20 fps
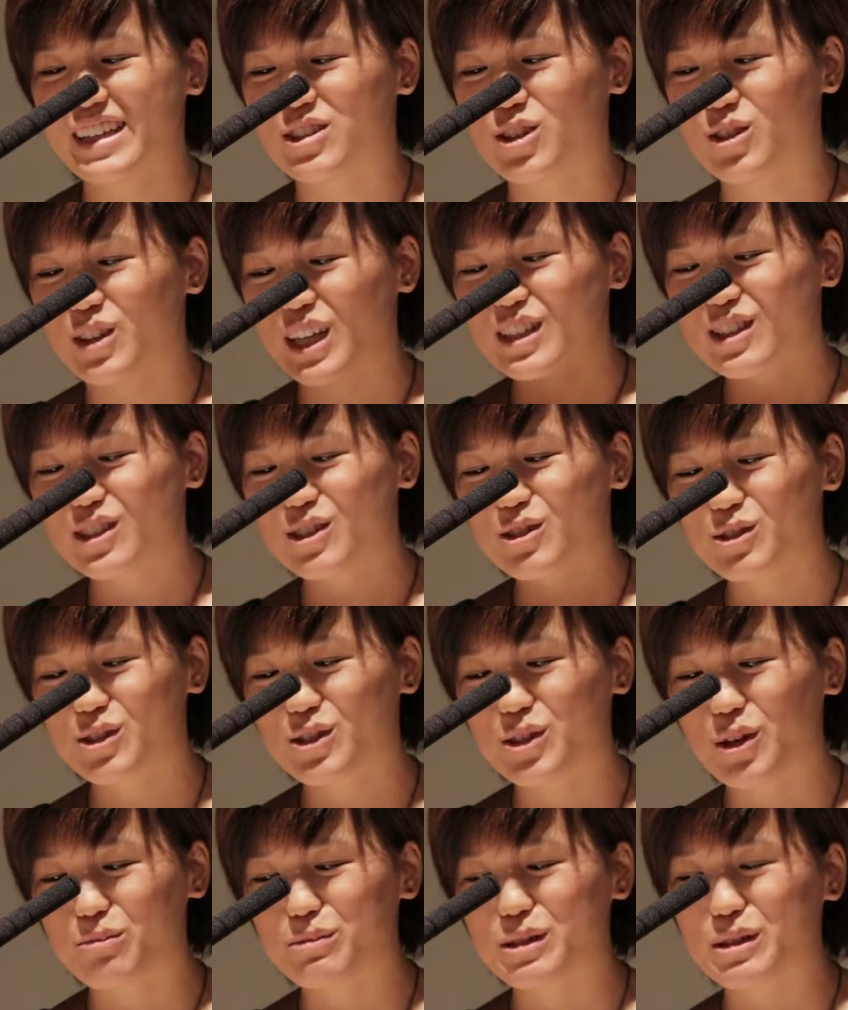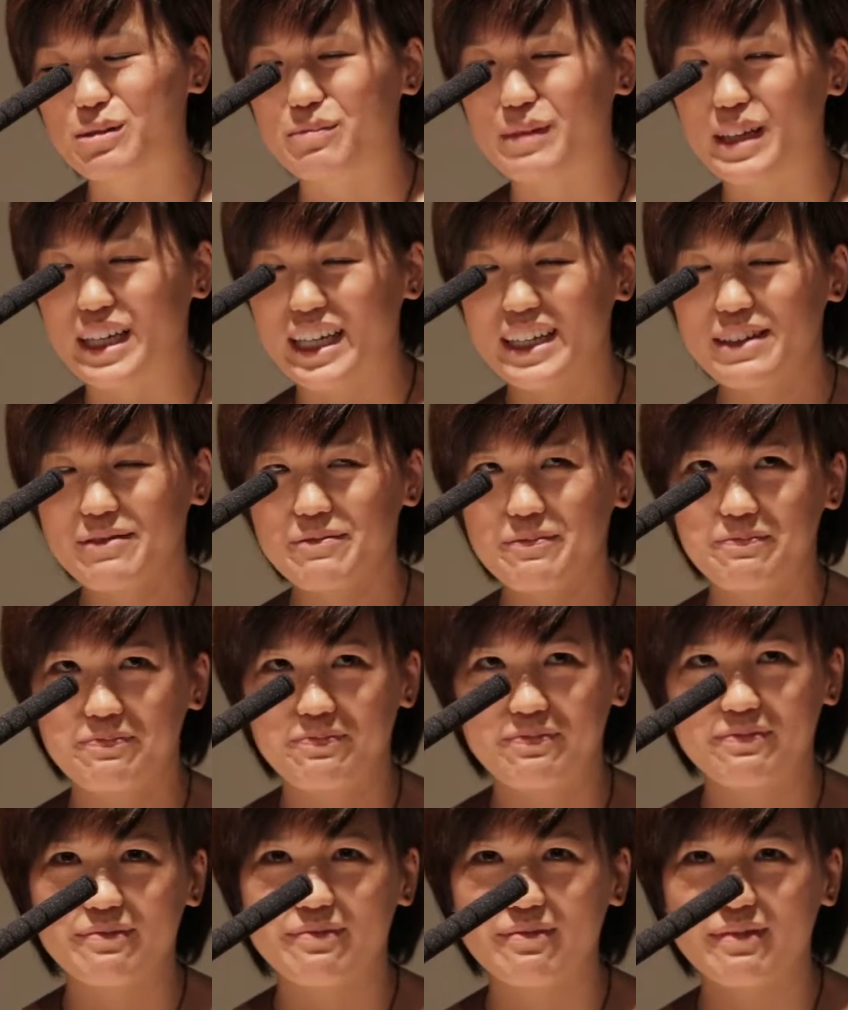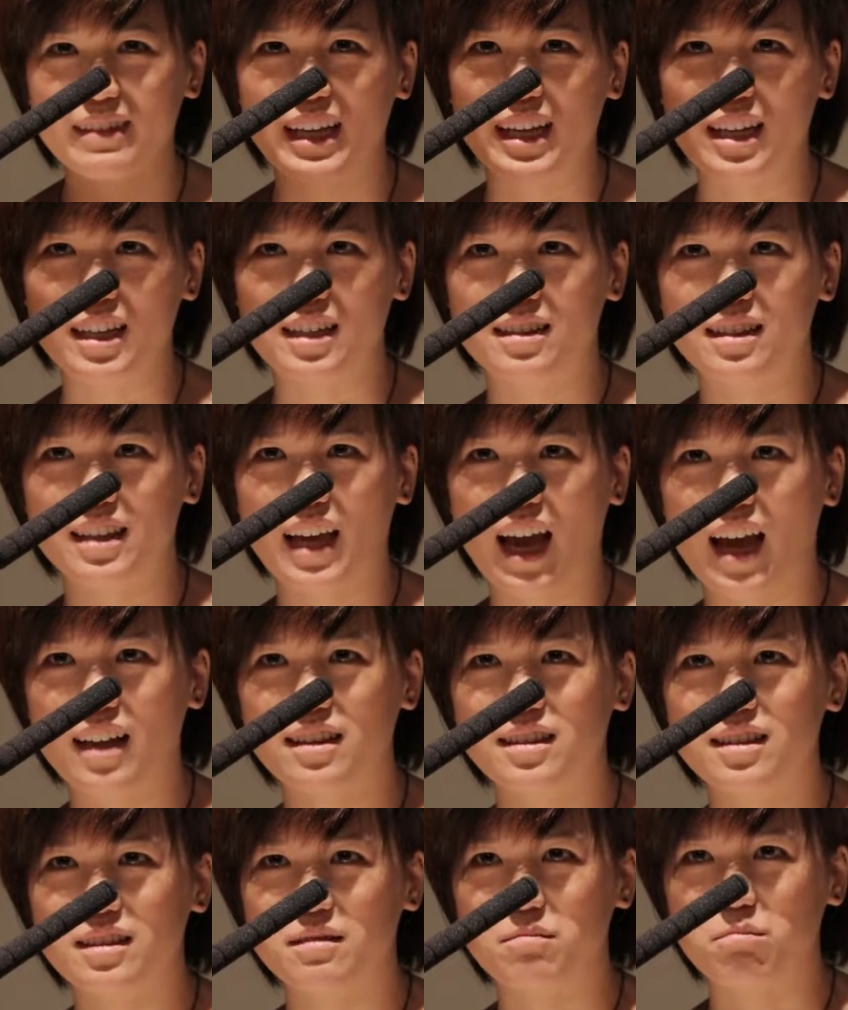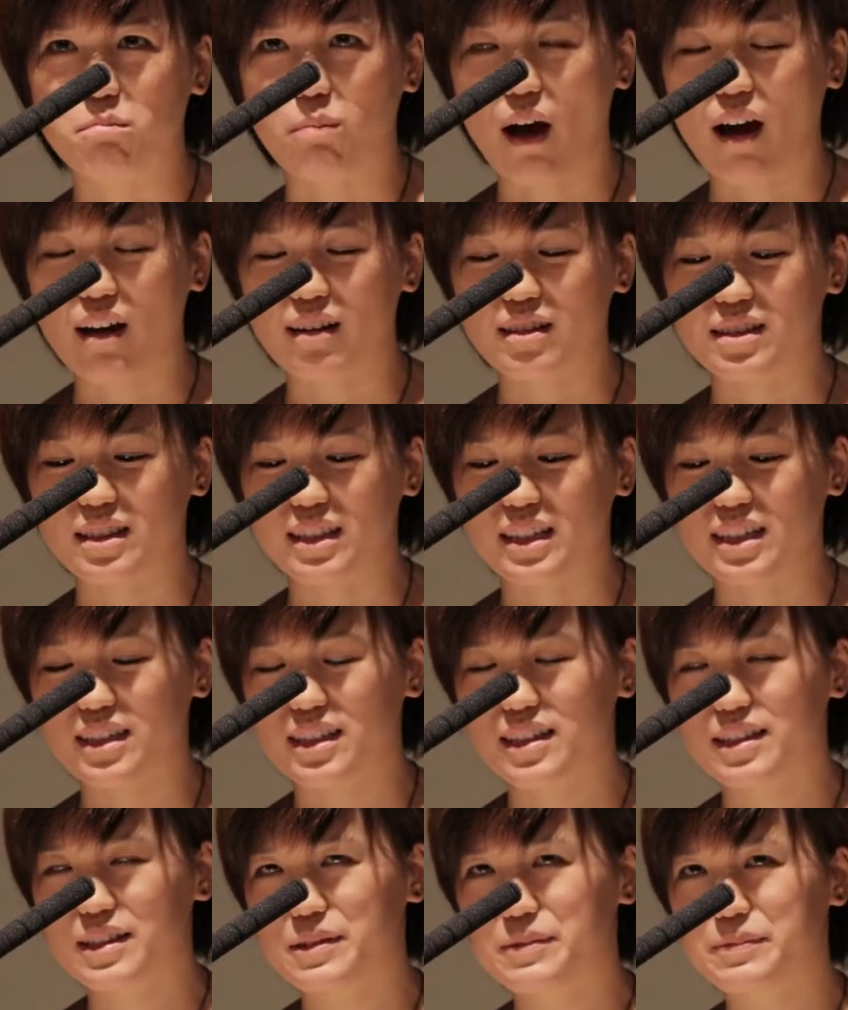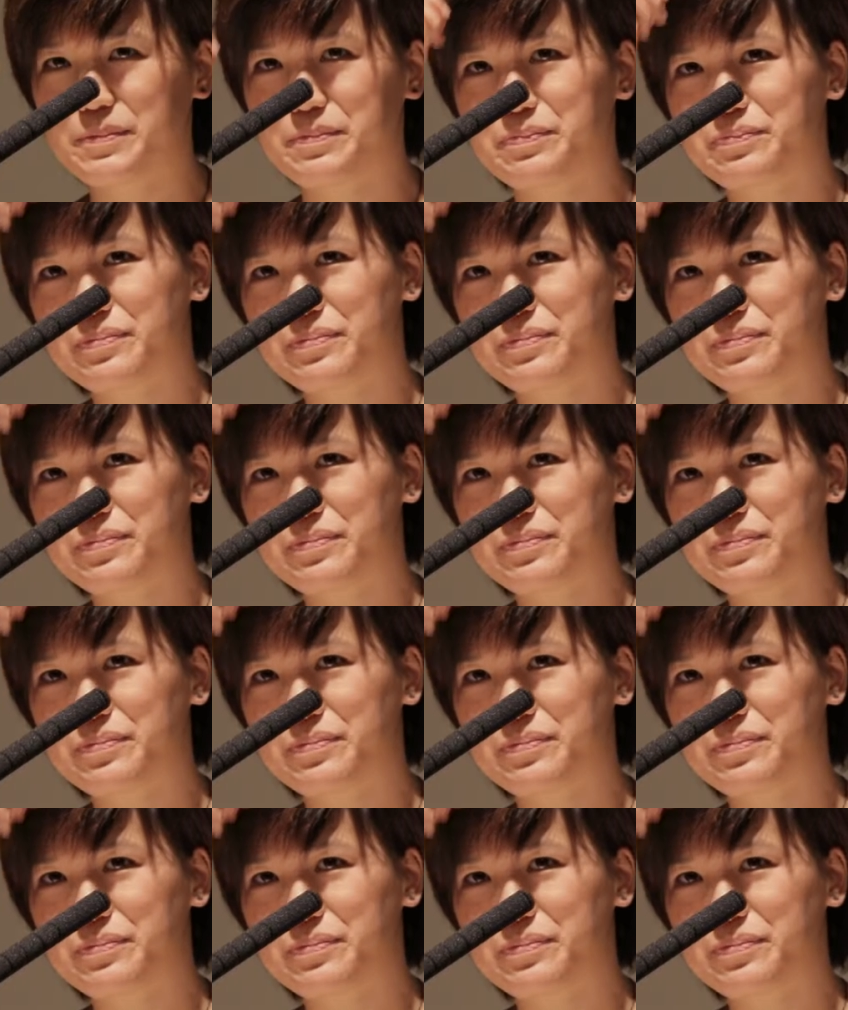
So lexical scope to me is cats in boxes.